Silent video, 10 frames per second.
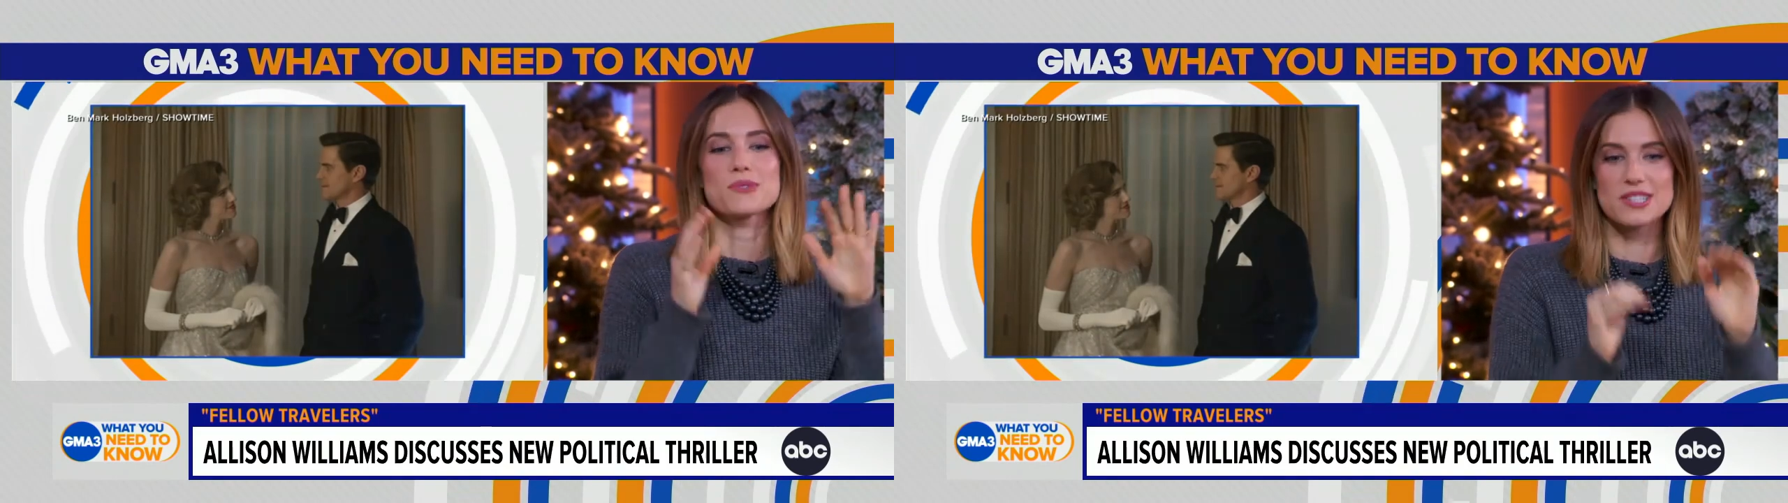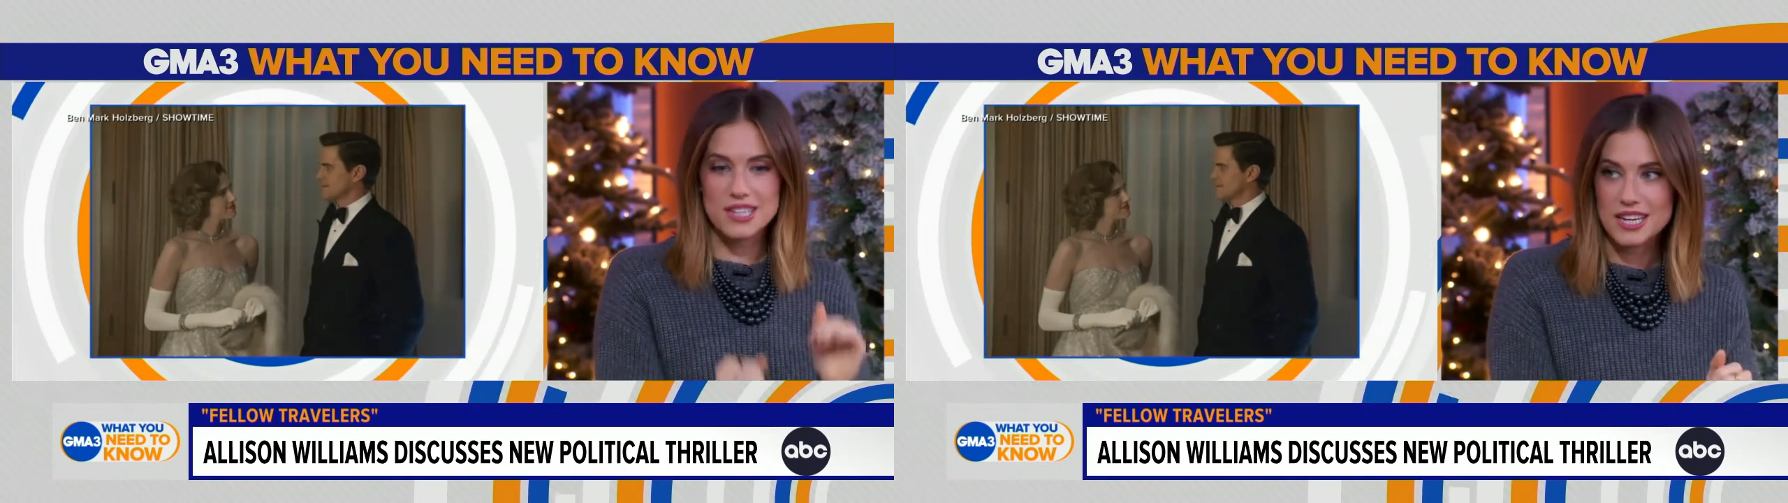
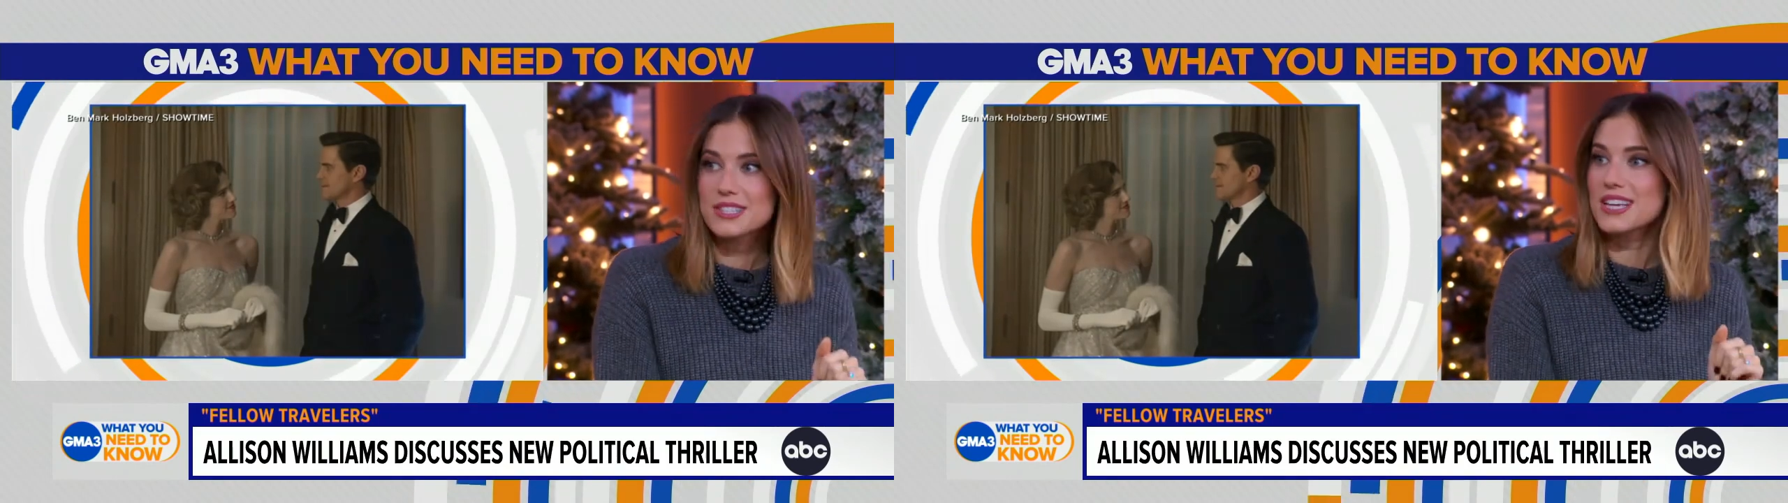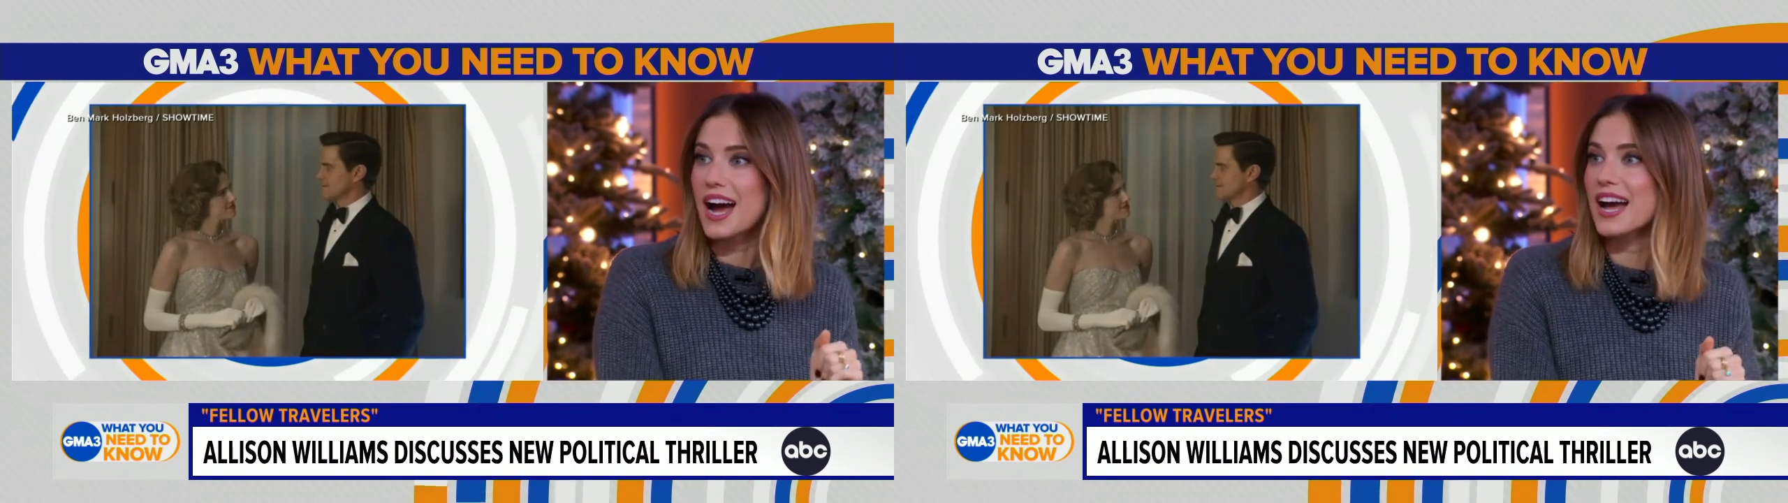were a
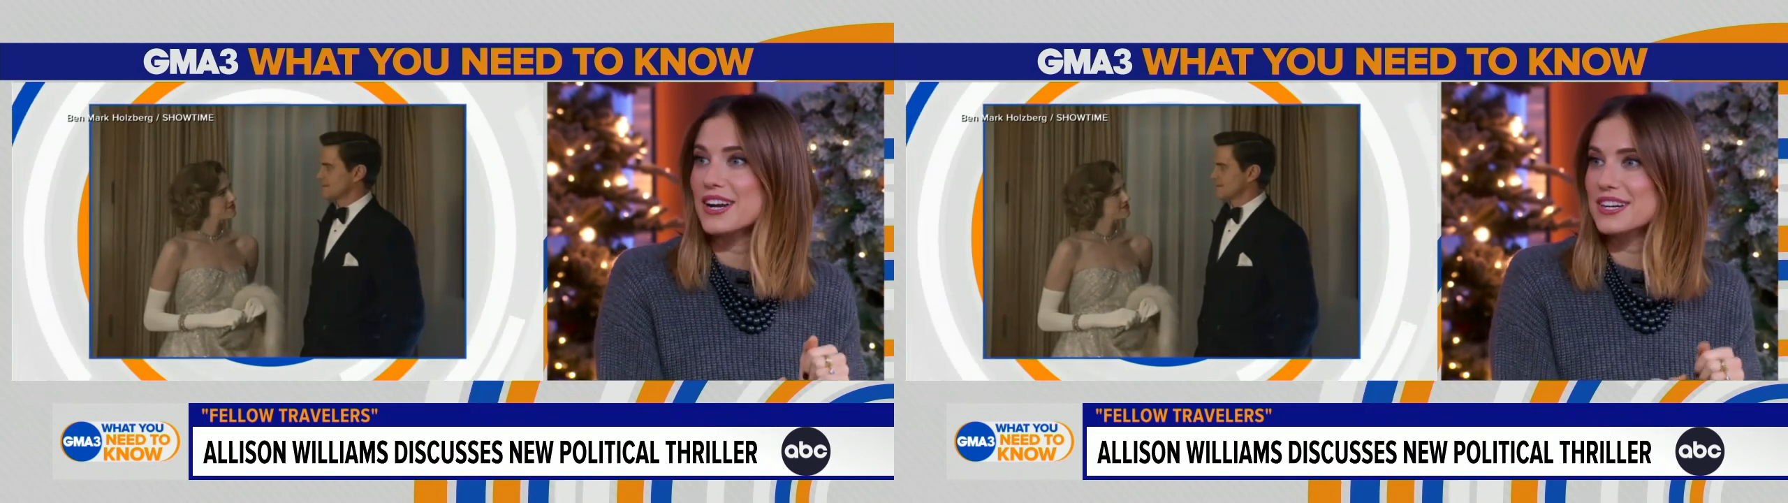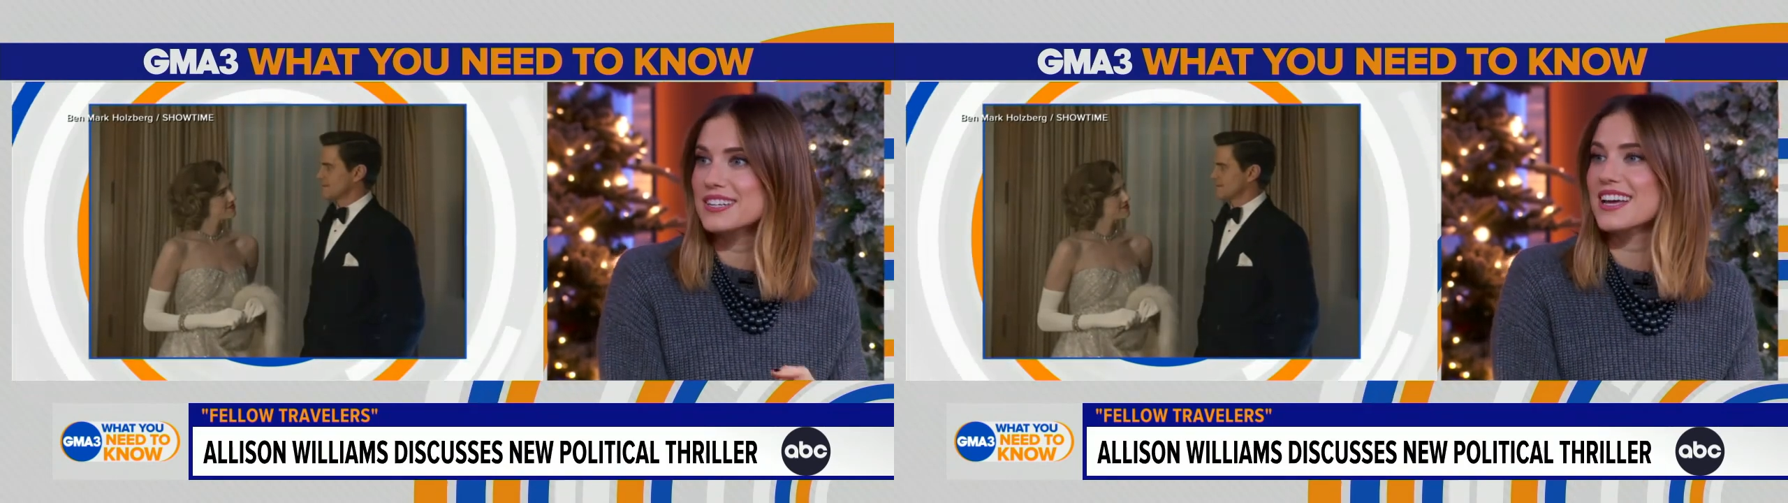little
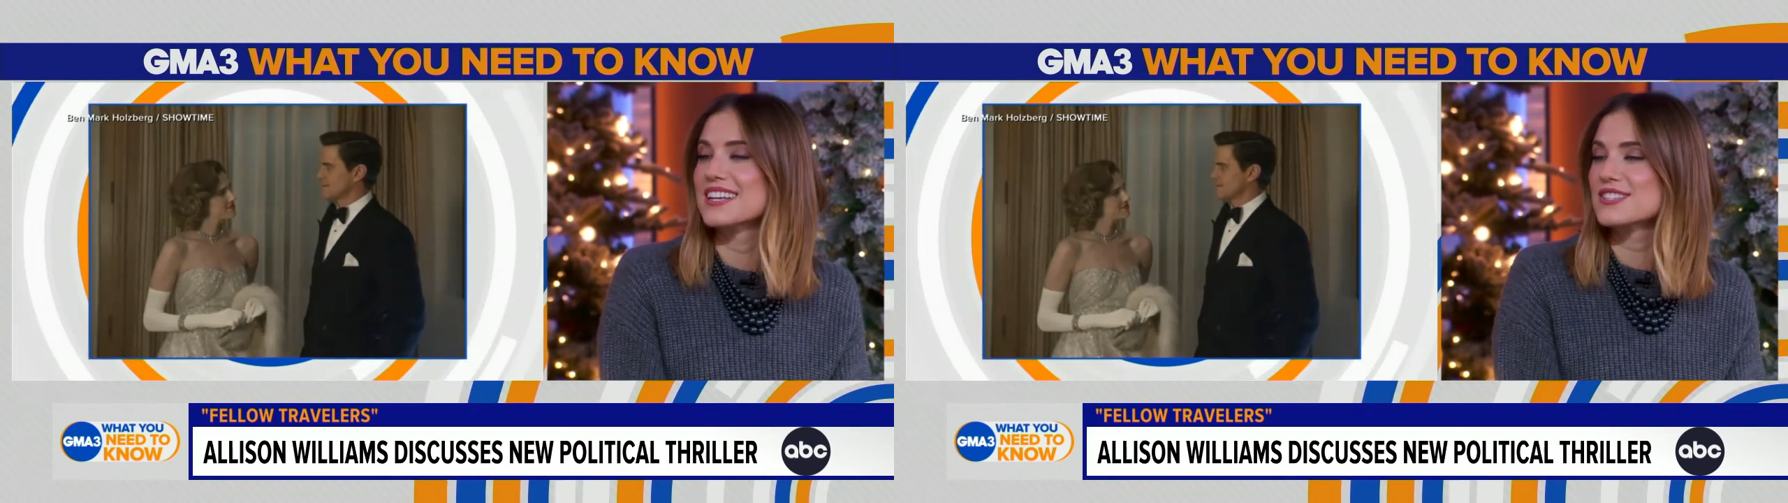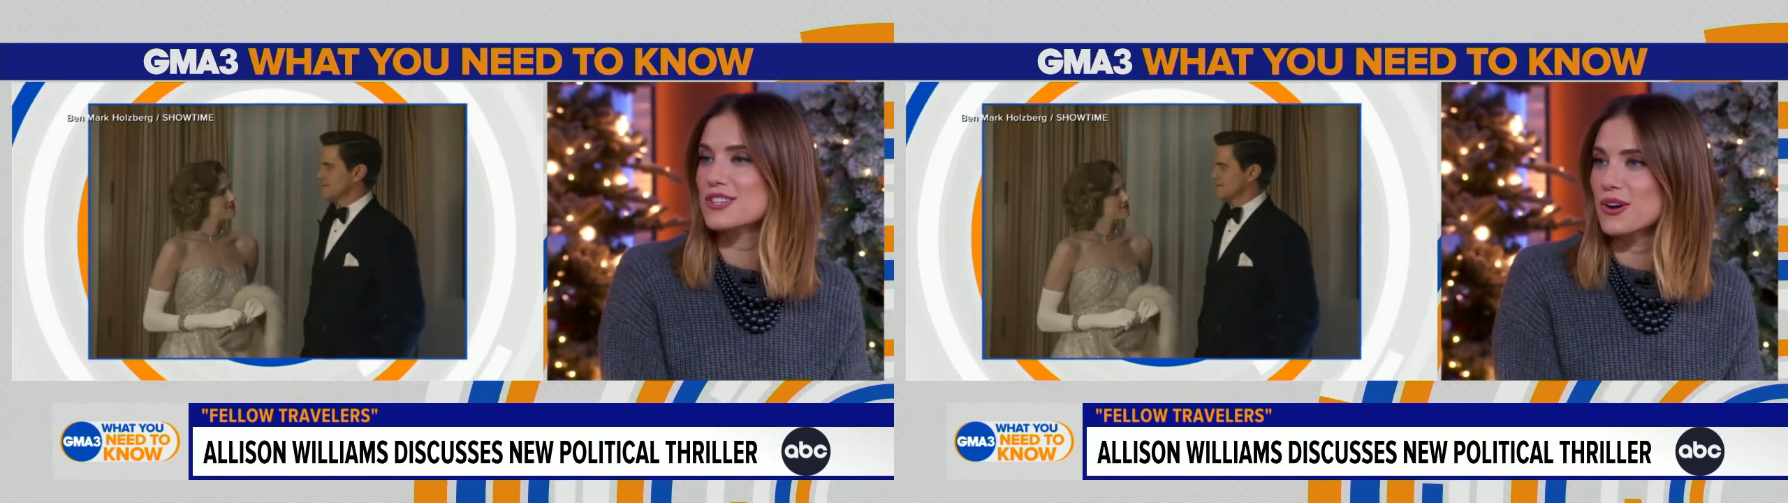tired,
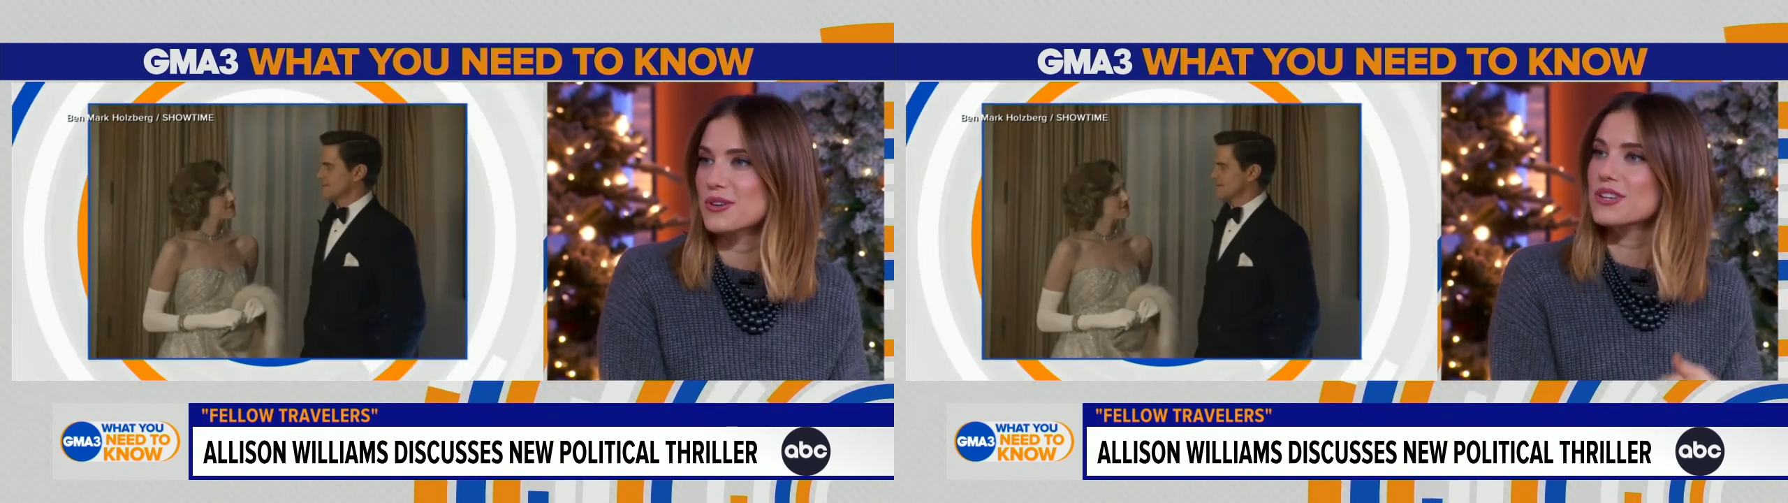and so wow.